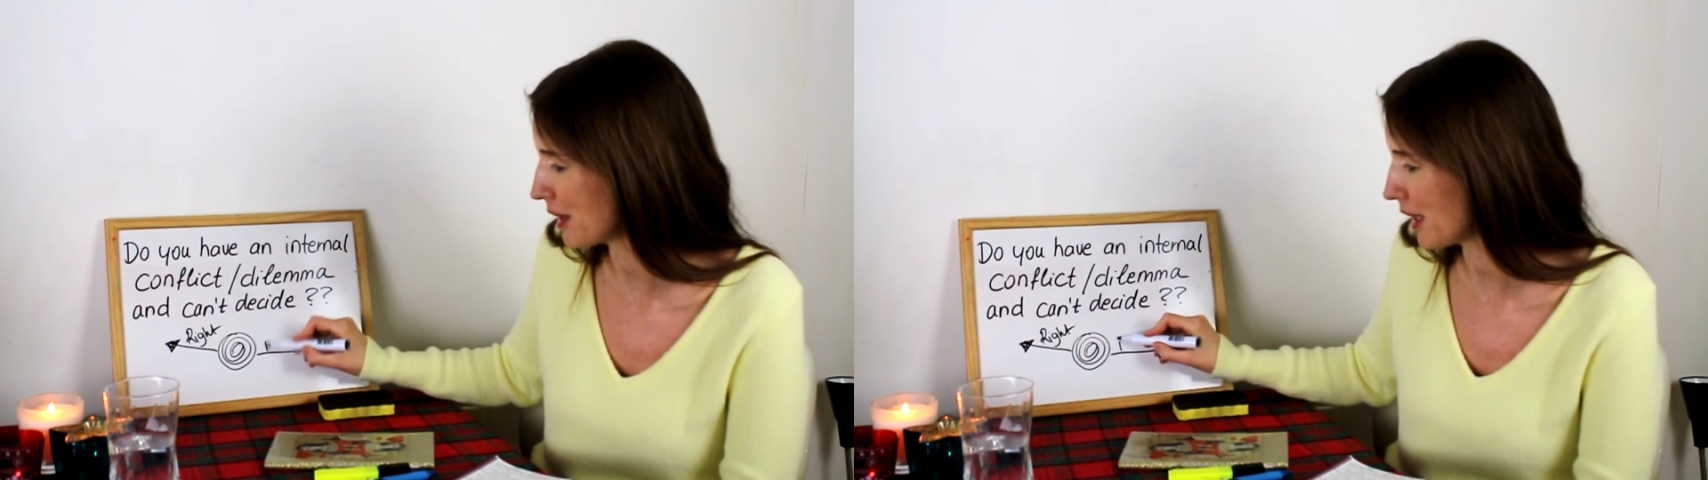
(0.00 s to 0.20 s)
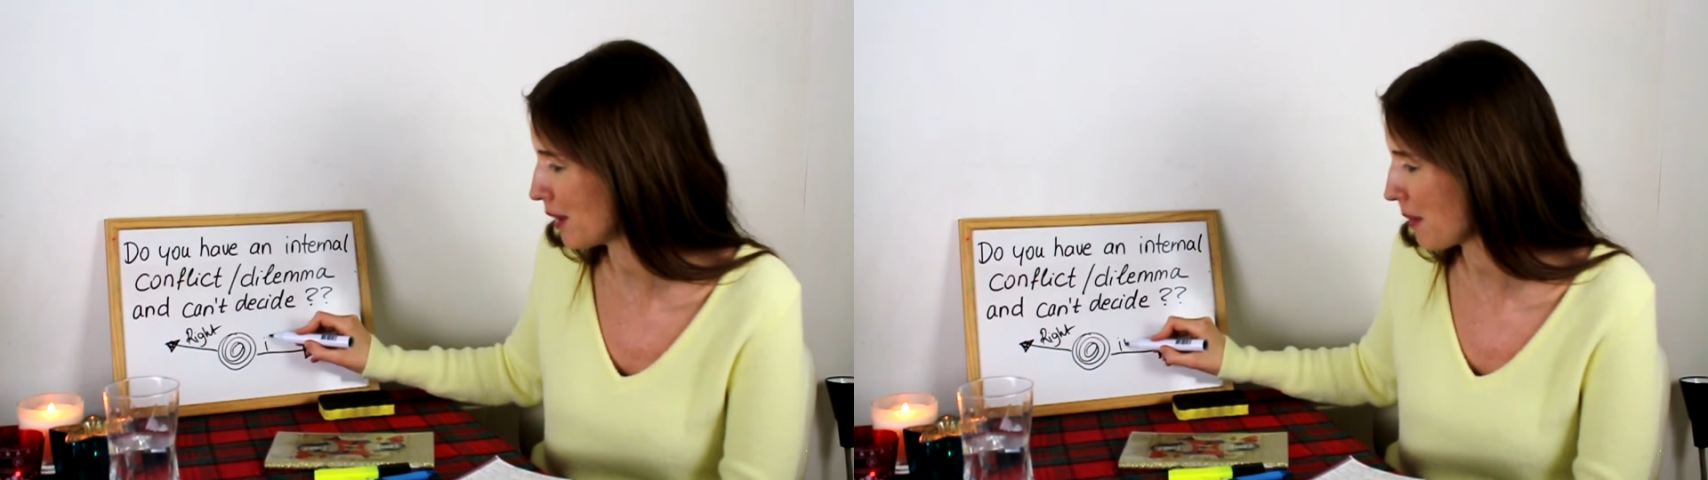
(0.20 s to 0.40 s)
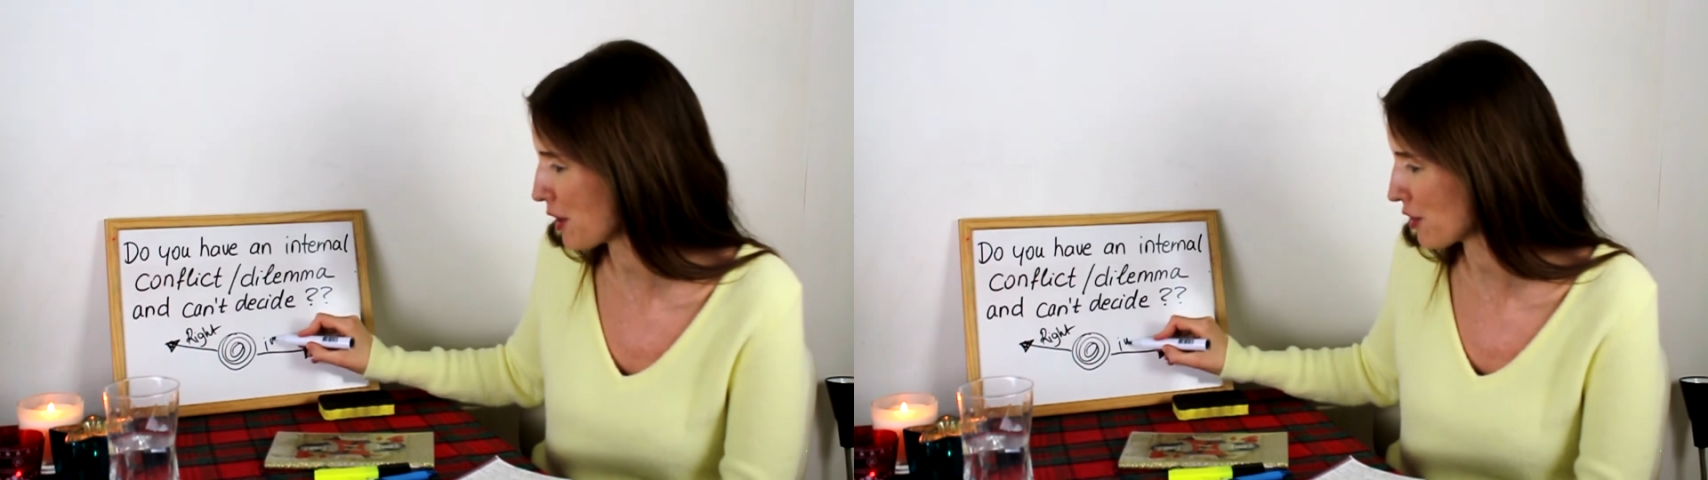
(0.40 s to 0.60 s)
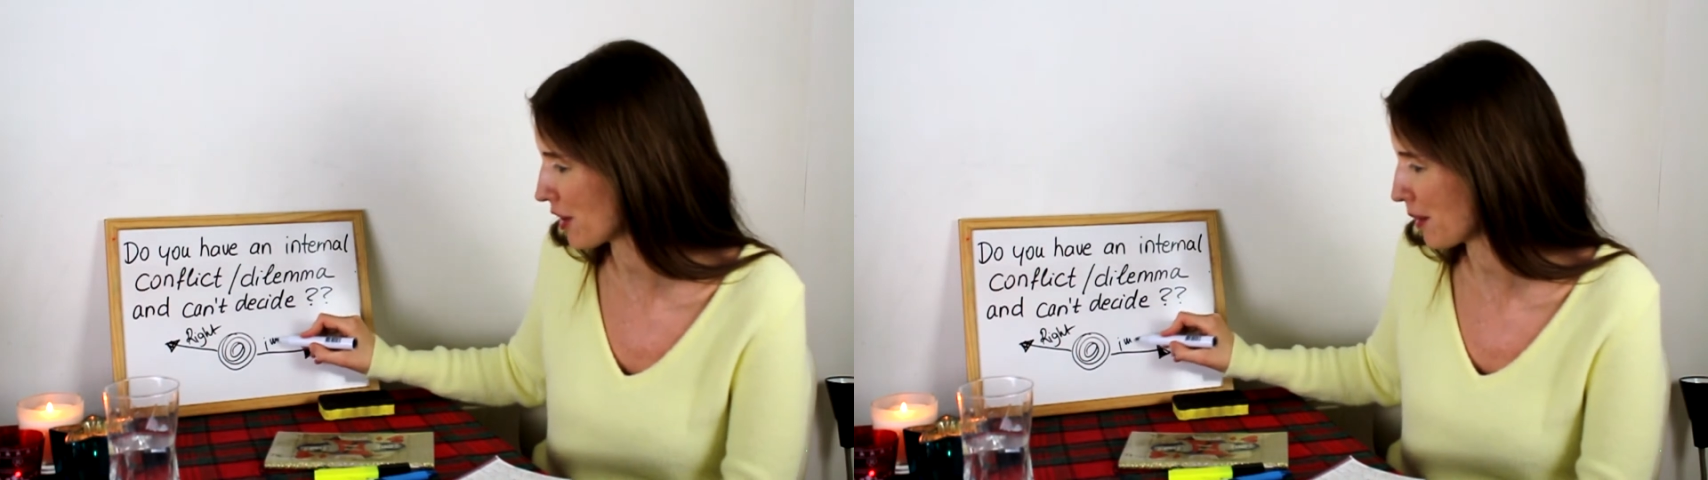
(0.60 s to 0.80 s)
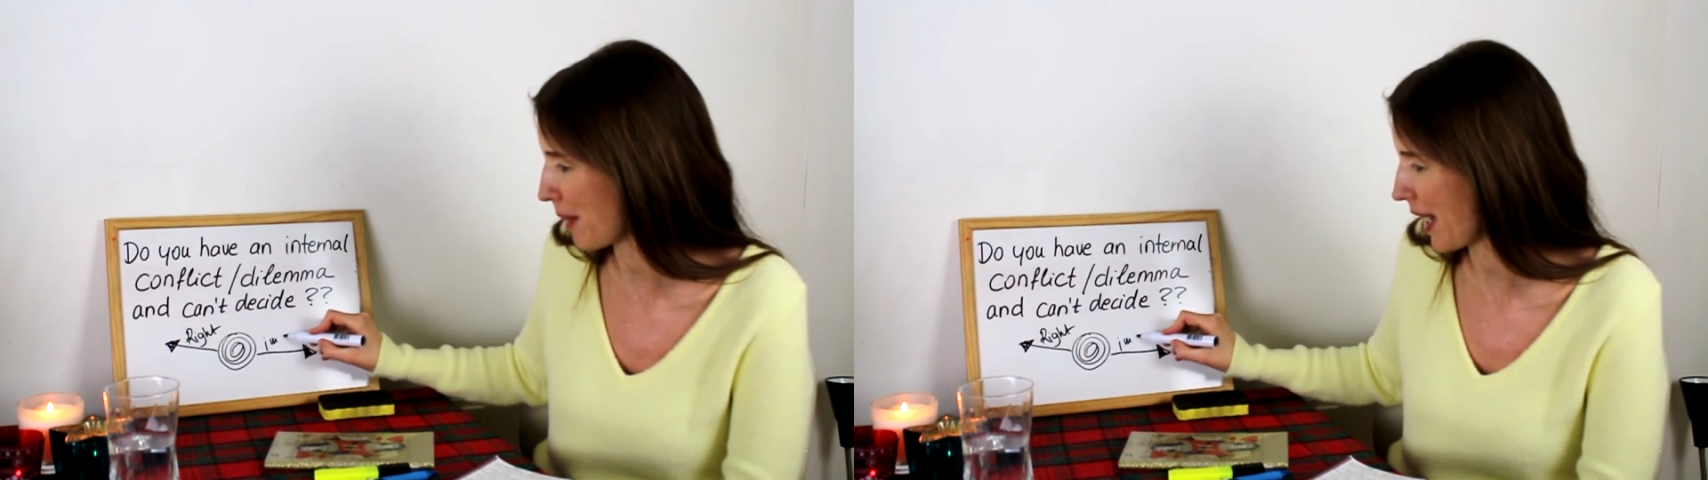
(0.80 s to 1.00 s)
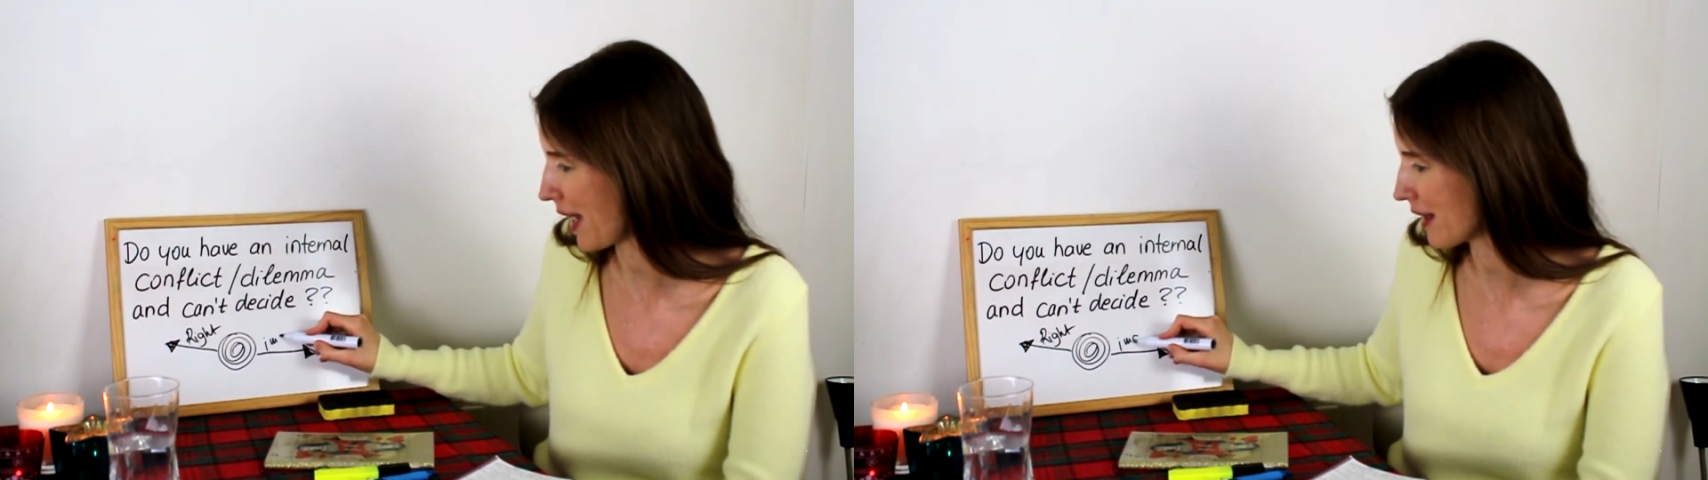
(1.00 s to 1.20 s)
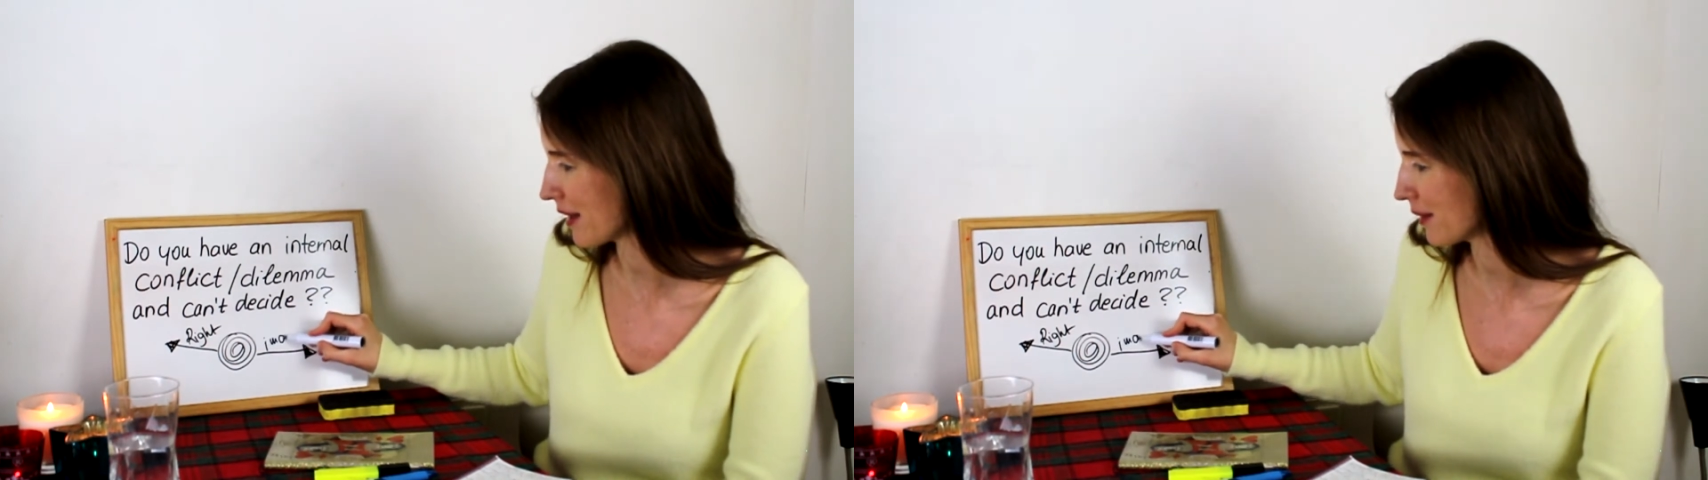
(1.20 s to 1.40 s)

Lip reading: the imaginary path.